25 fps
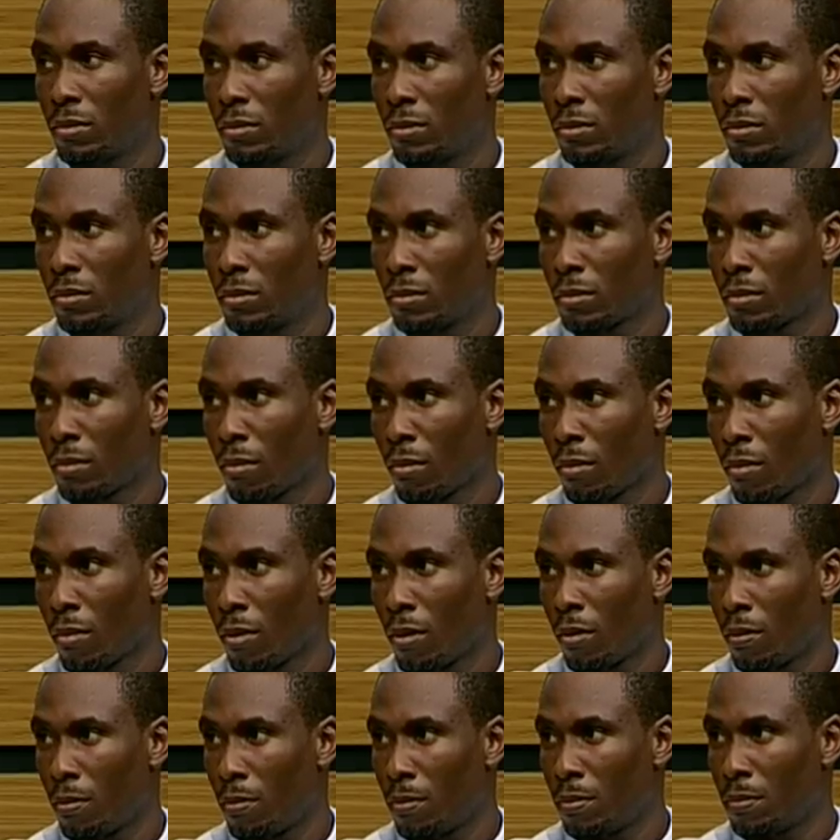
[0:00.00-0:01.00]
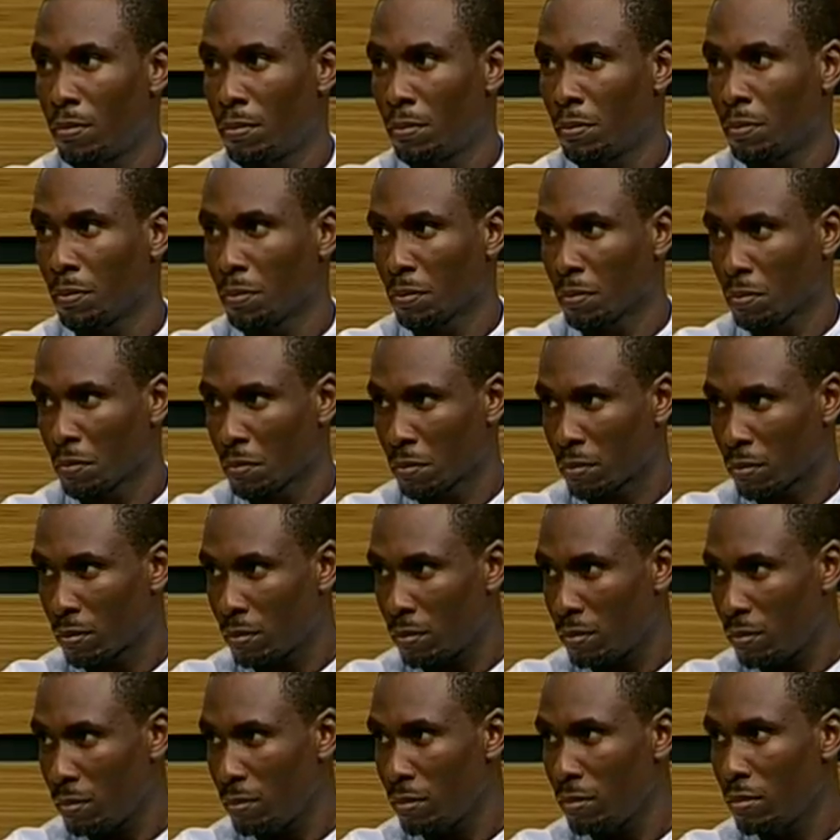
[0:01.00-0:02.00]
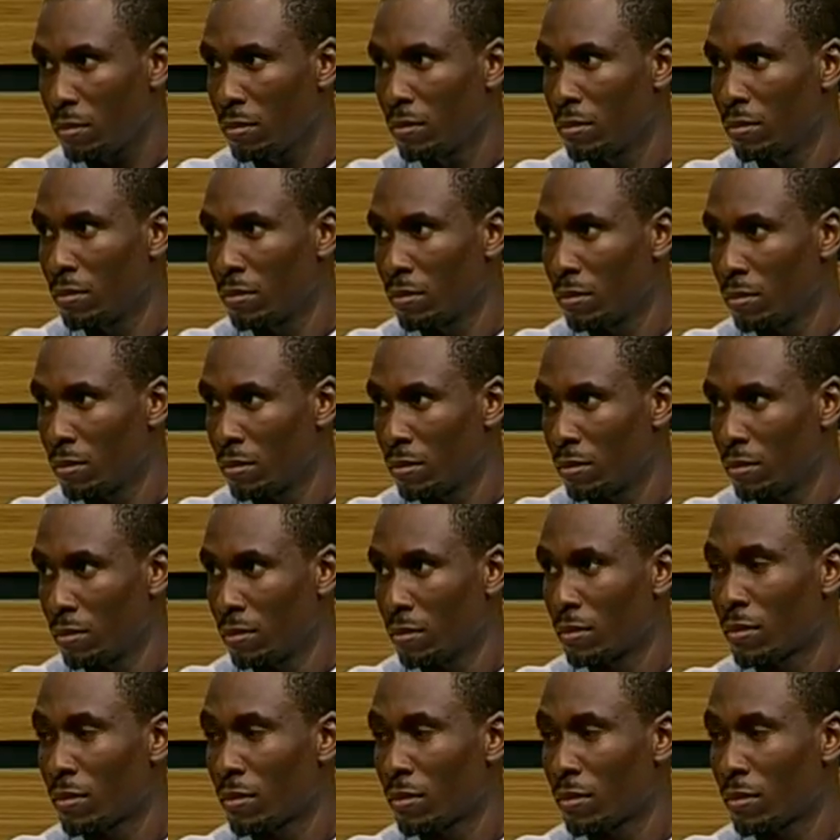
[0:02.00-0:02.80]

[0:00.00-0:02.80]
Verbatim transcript: Uh, but first, uh, I mean, first, welcome.